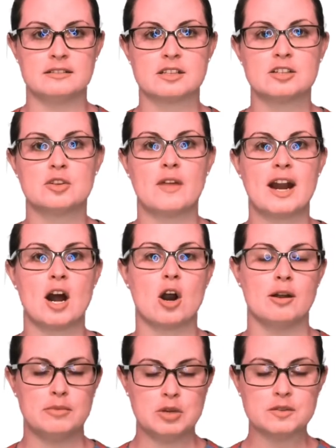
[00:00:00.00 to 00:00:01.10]
so that our
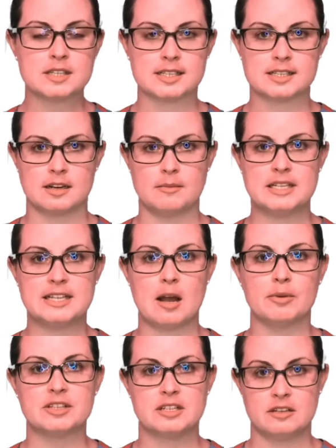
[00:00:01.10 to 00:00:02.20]
immune system is able
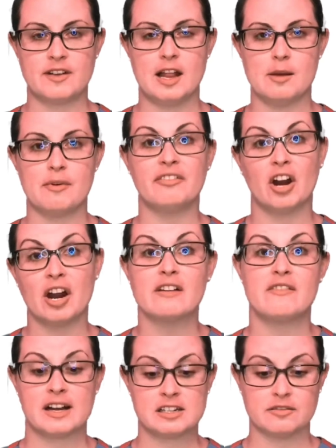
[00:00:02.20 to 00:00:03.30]
to develop a very
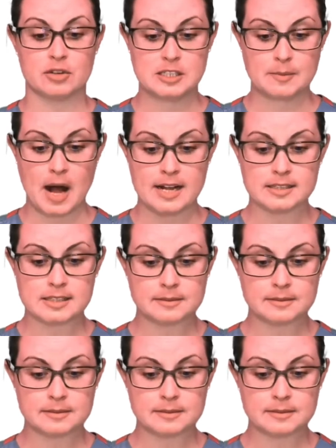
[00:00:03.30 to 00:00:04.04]
effective response.